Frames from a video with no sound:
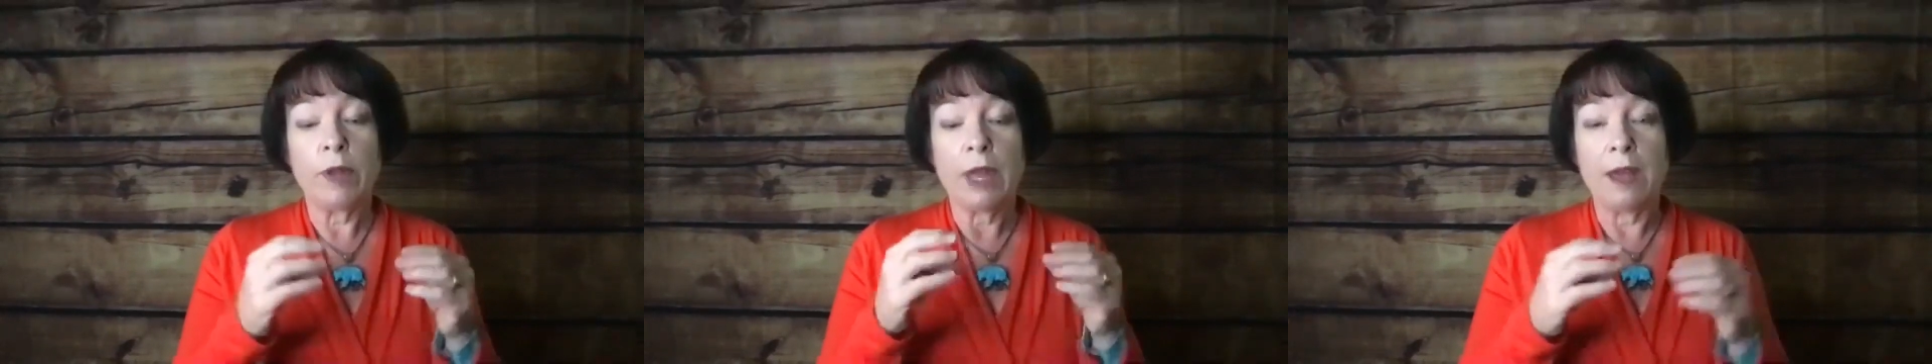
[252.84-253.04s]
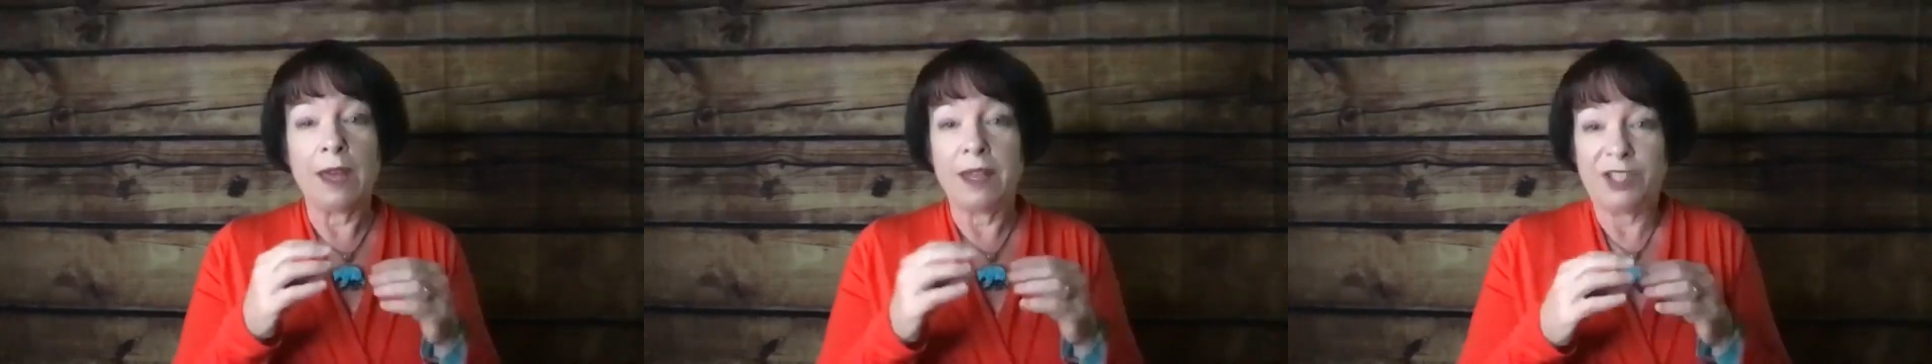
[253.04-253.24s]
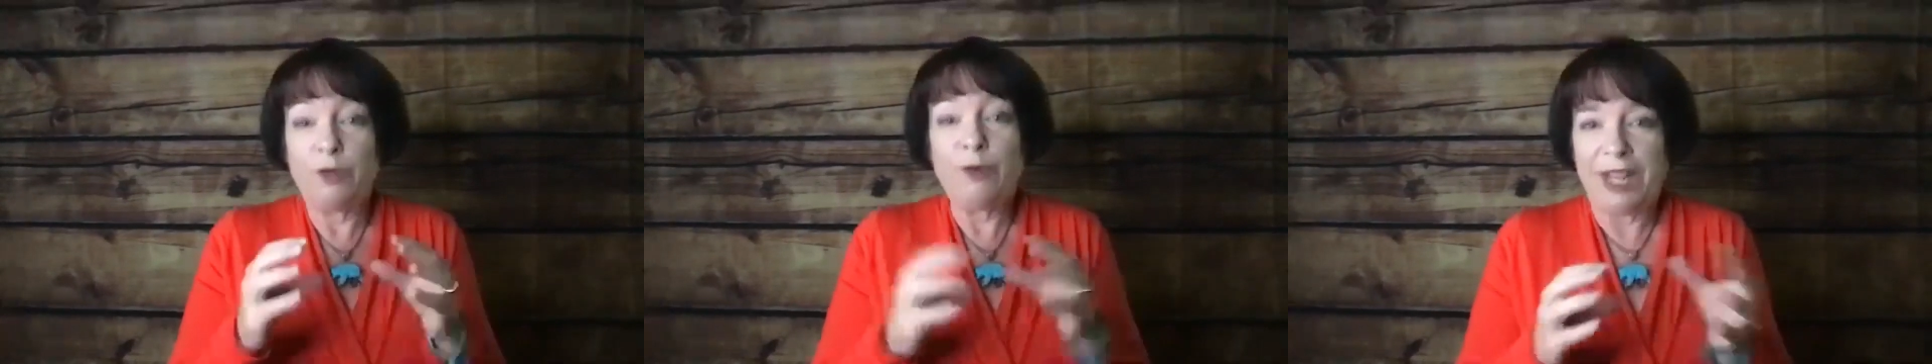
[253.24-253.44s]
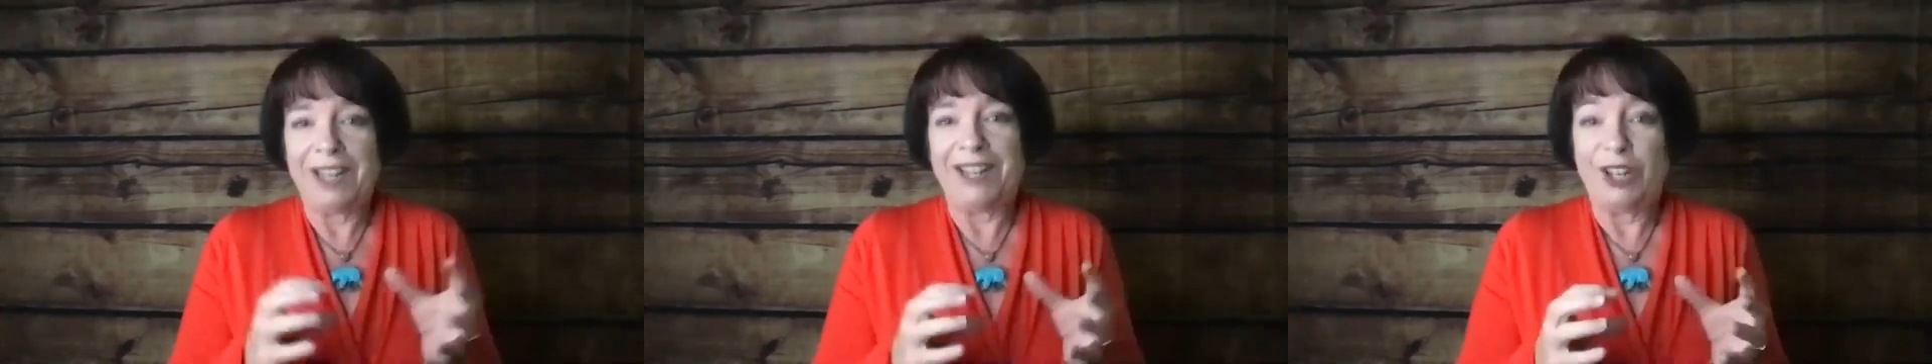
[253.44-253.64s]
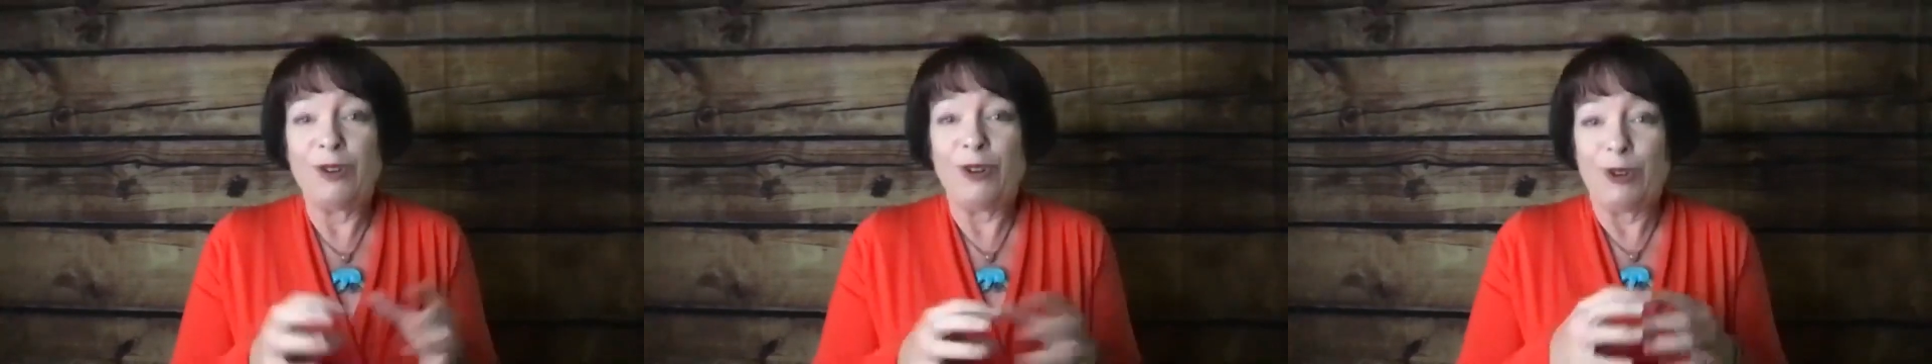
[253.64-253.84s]
as you
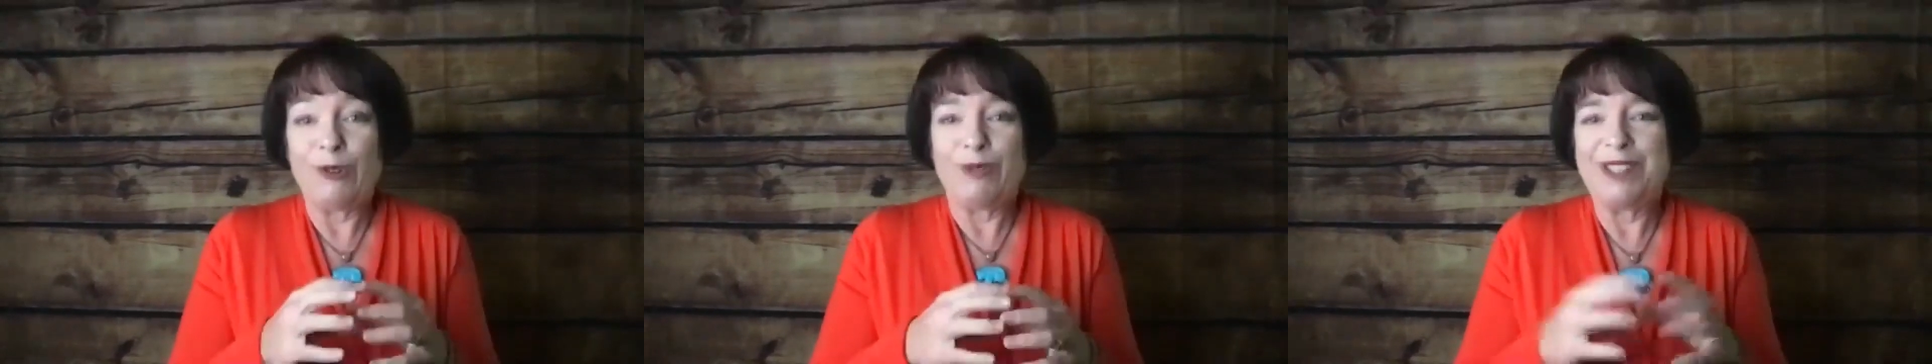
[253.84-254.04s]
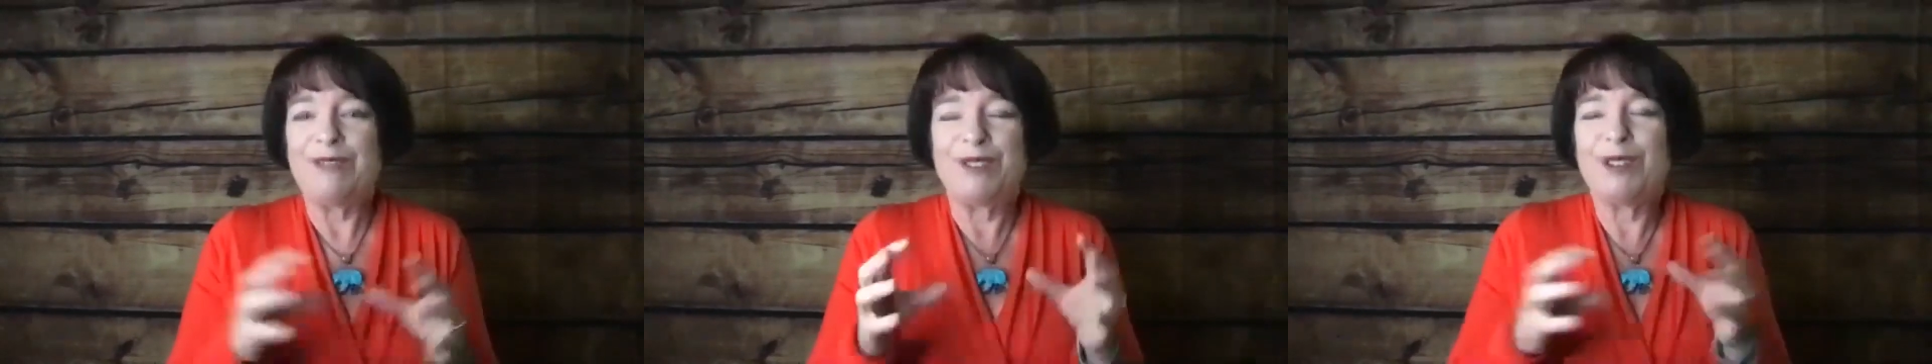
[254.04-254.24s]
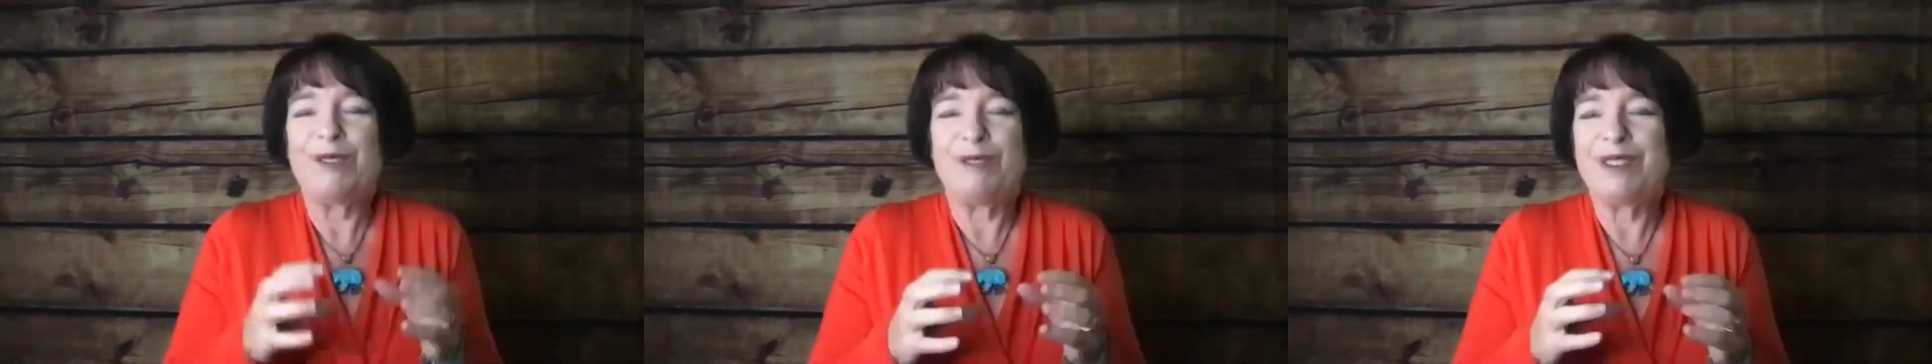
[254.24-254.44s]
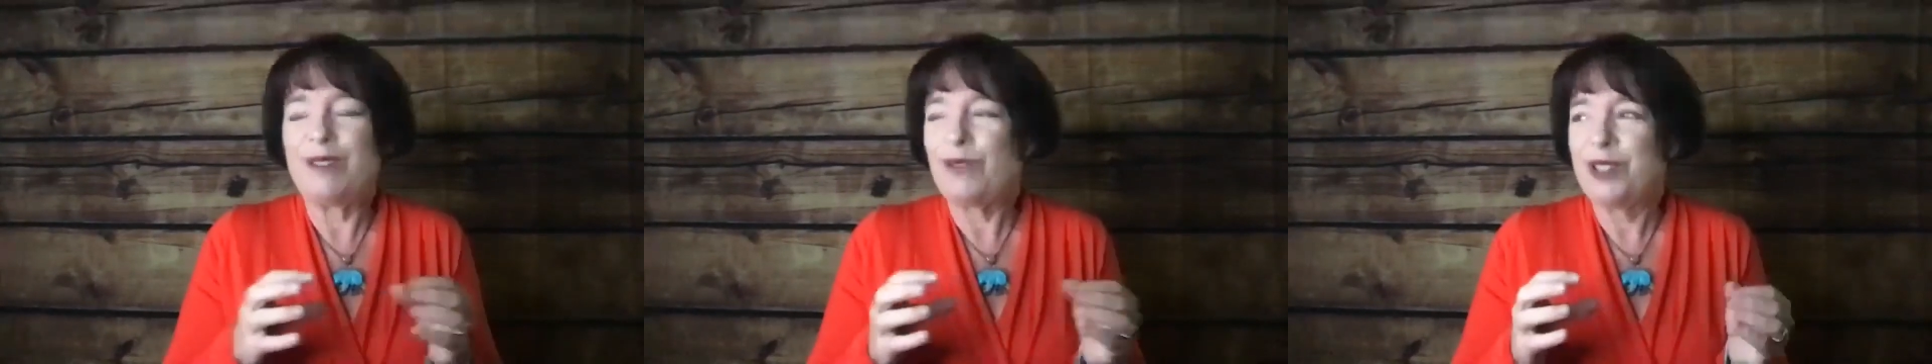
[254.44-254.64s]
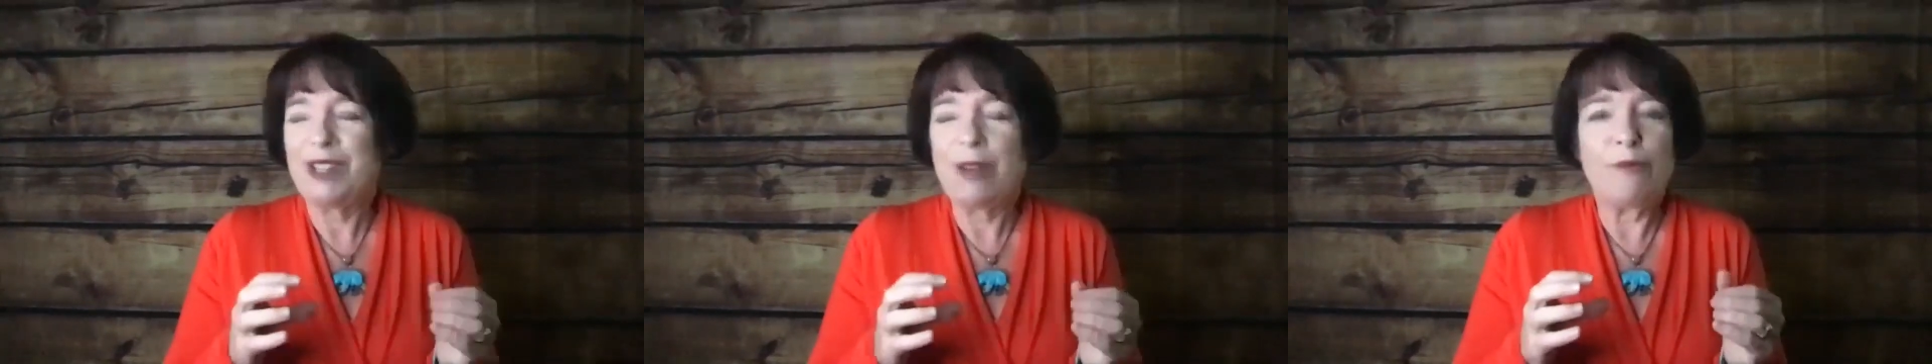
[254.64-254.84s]
eat you know
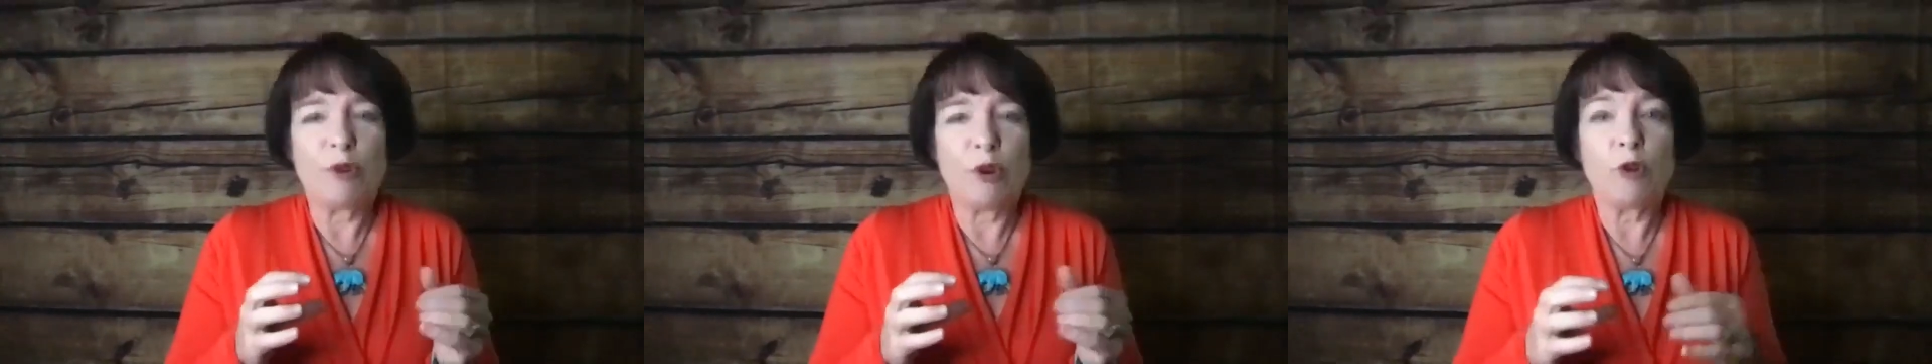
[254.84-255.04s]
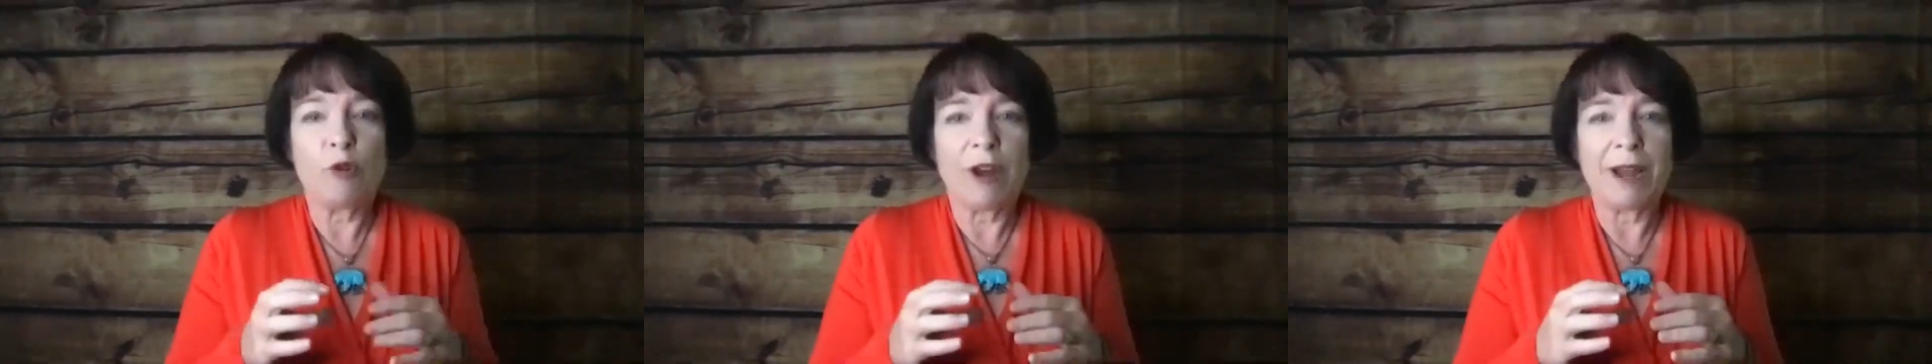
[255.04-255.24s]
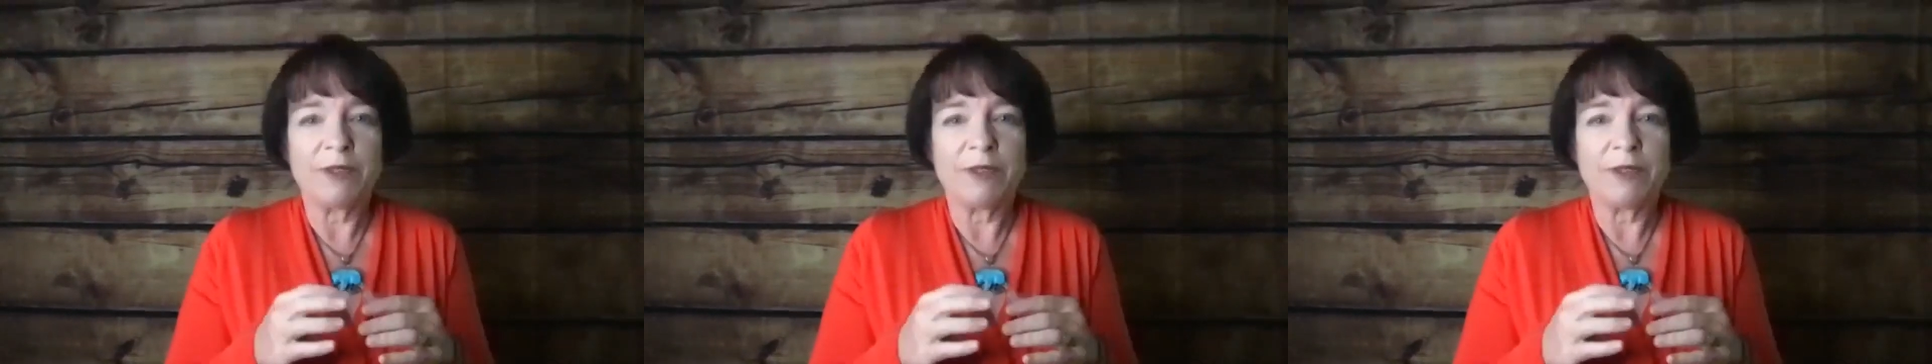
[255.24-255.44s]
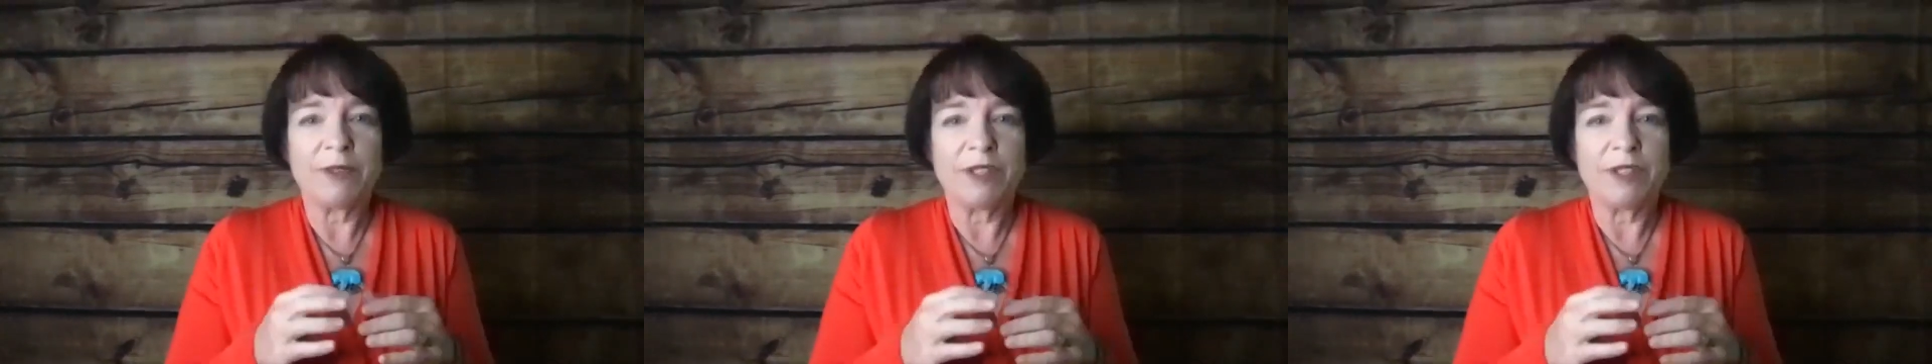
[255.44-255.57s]
there's some programs